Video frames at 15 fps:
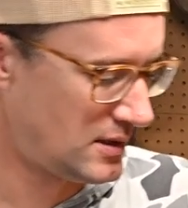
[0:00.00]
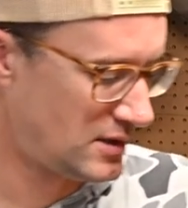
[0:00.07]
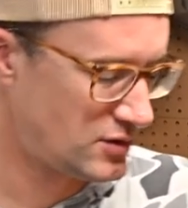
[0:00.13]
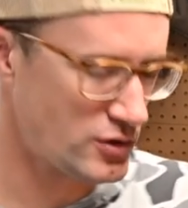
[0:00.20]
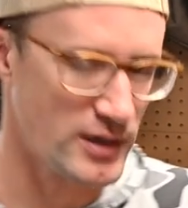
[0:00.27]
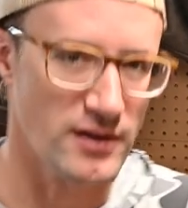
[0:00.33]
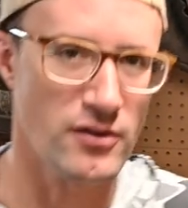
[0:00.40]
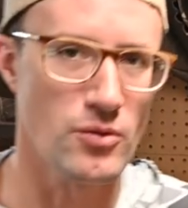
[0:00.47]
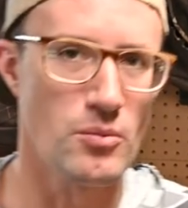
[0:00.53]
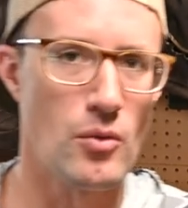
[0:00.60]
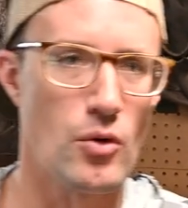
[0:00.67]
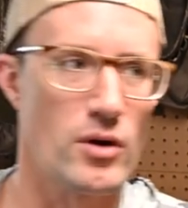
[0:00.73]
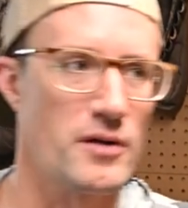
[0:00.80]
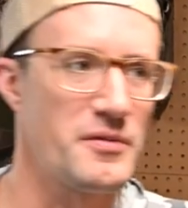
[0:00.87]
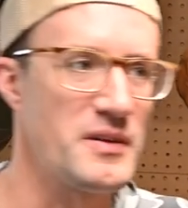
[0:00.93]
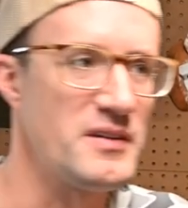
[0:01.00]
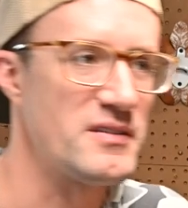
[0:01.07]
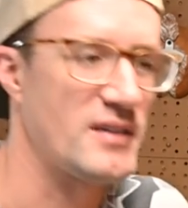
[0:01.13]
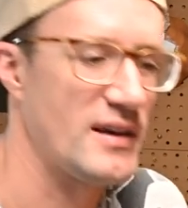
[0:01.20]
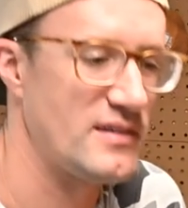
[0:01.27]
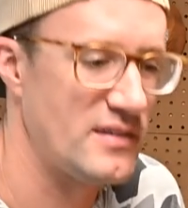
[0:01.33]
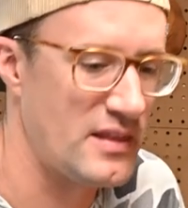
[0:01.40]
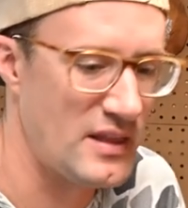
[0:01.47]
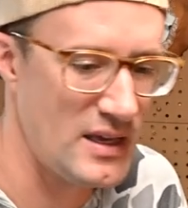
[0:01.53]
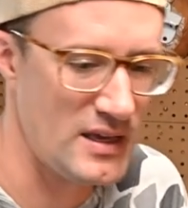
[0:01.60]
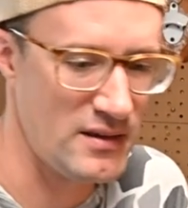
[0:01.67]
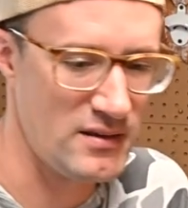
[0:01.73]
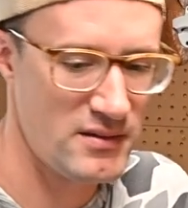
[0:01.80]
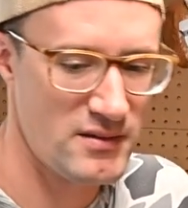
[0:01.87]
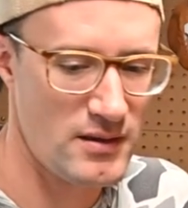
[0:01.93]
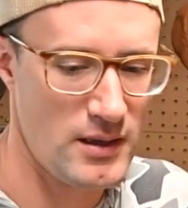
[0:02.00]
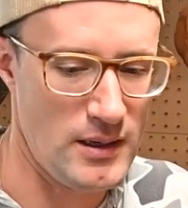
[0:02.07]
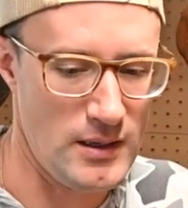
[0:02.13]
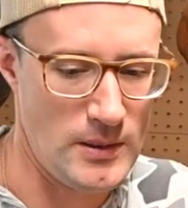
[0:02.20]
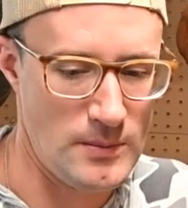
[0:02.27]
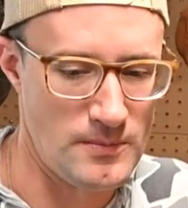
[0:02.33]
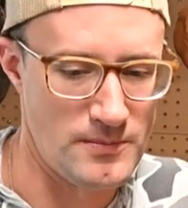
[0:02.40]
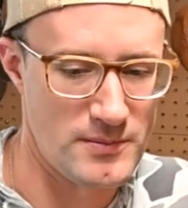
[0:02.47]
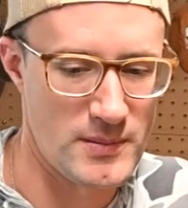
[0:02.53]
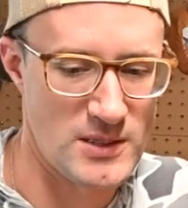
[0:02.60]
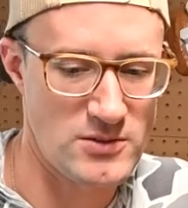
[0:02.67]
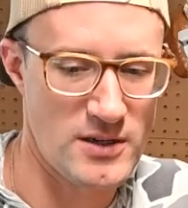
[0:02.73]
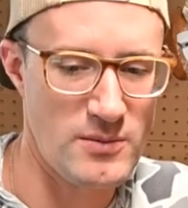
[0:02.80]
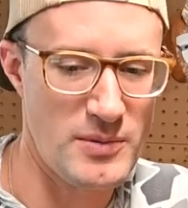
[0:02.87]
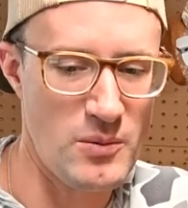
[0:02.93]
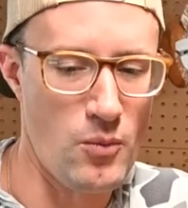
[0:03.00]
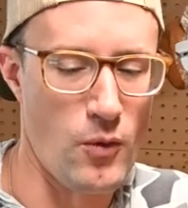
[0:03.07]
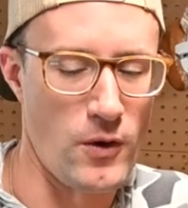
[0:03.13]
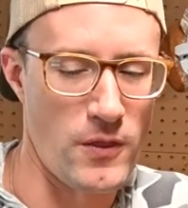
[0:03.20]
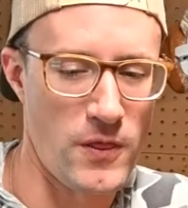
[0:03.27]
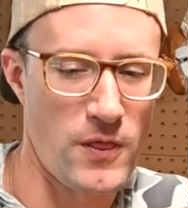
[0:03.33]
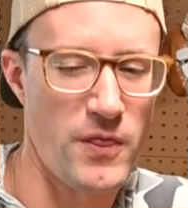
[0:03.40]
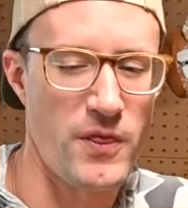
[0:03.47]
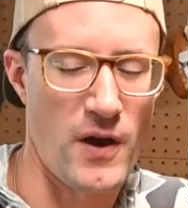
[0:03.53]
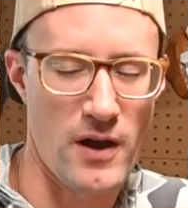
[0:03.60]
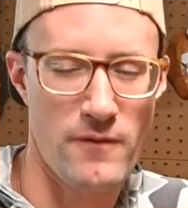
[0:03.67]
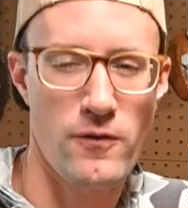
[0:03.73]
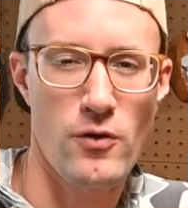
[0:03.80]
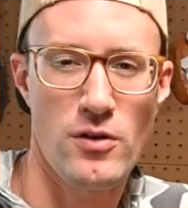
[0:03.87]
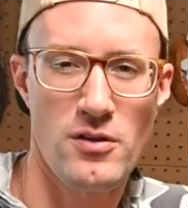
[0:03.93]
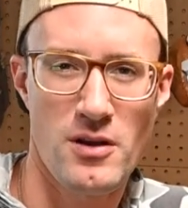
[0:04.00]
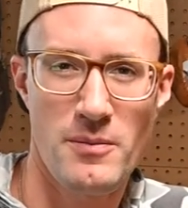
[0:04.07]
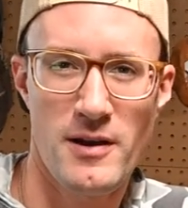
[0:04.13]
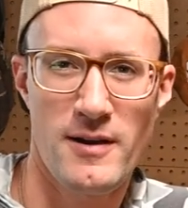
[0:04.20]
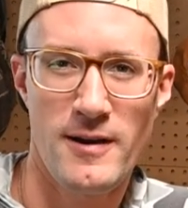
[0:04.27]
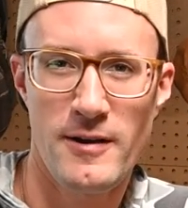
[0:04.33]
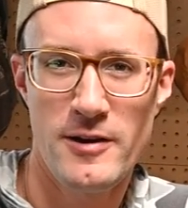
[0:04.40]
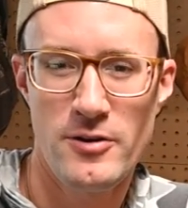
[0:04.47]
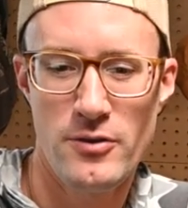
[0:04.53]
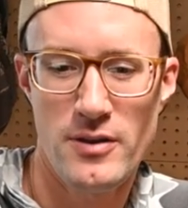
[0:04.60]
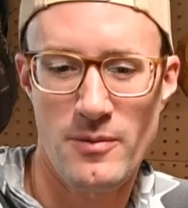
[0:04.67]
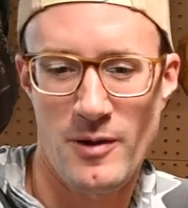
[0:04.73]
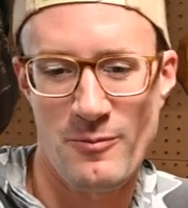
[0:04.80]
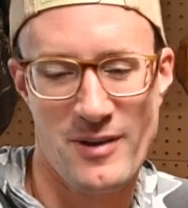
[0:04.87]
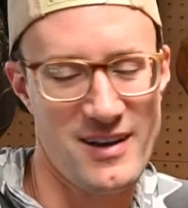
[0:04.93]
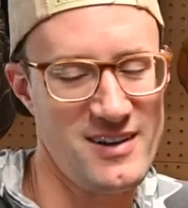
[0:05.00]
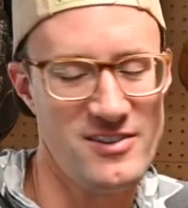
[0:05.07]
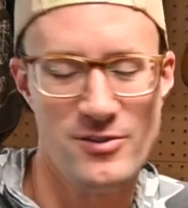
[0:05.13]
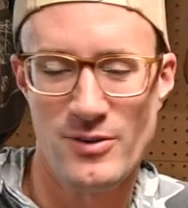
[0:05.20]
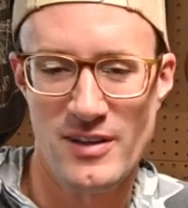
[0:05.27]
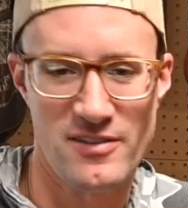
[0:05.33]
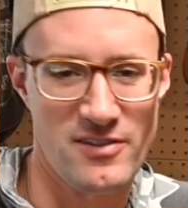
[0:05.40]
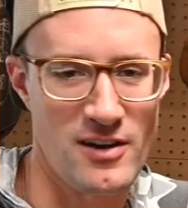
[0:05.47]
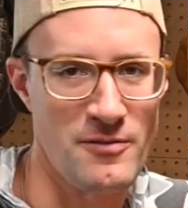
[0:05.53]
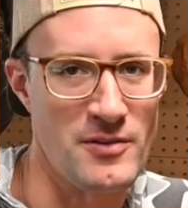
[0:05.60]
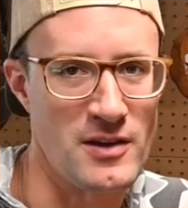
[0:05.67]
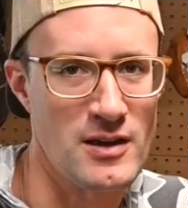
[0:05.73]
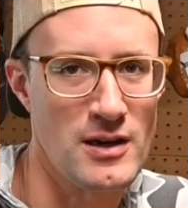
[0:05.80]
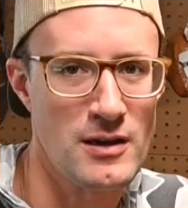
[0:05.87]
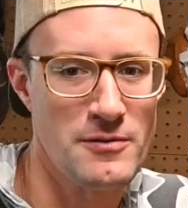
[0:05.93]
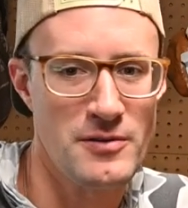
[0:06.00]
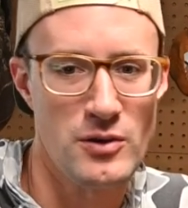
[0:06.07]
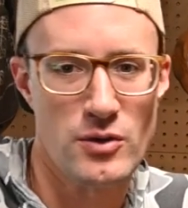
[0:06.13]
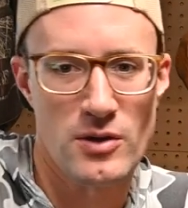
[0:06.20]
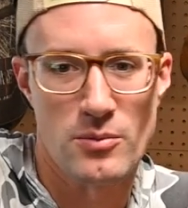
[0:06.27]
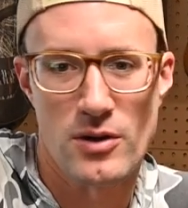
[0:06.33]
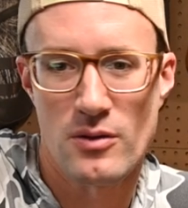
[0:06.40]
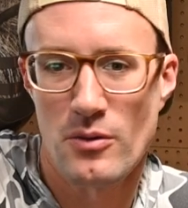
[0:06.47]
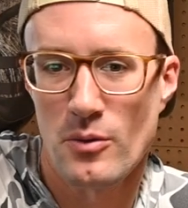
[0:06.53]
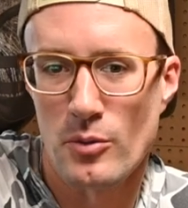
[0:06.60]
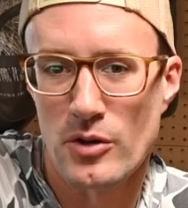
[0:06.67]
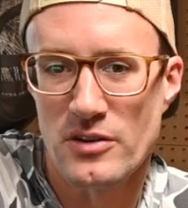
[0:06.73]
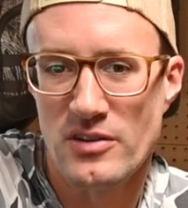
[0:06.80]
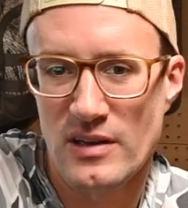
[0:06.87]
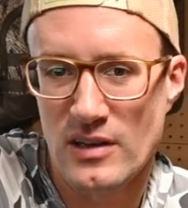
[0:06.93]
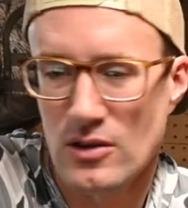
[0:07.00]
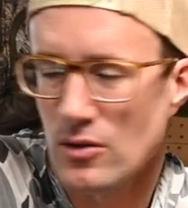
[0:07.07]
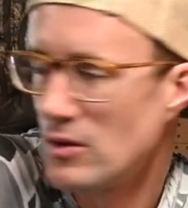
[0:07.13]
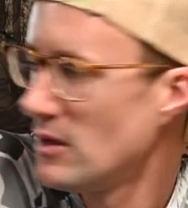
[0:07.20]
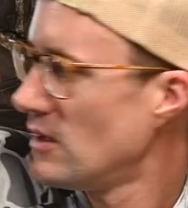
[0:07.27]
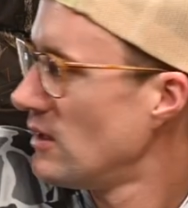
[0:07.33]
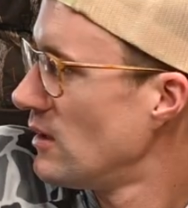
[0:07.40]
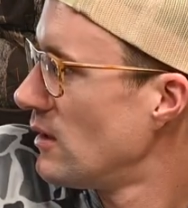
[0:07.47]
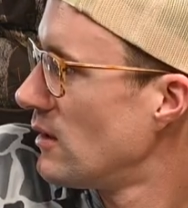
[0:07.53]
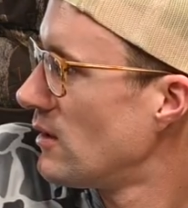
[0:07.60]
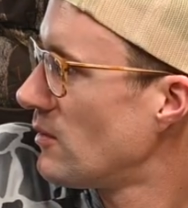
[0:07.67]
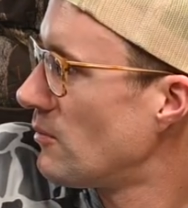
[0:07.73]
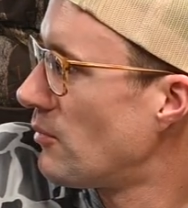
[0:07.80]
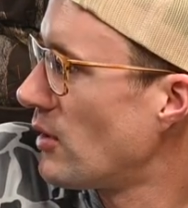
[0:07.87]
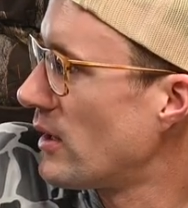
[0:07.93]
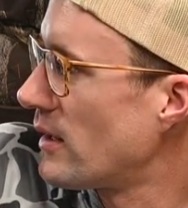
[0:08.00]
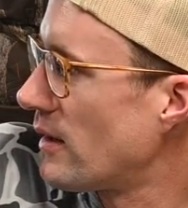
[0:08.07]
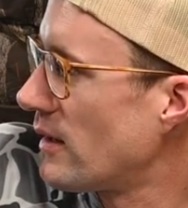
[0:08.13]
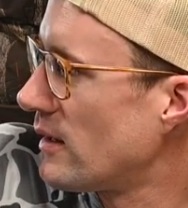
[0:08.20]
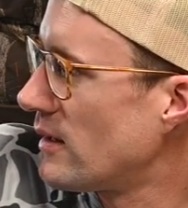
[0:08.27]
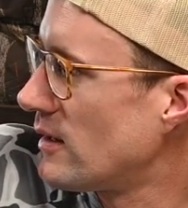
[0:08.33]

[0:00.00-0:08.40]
try to do more of these kinds of things. Try to be more thoughtful about how I do them. I'm kind of doing this off the cuff, you can probably tell, but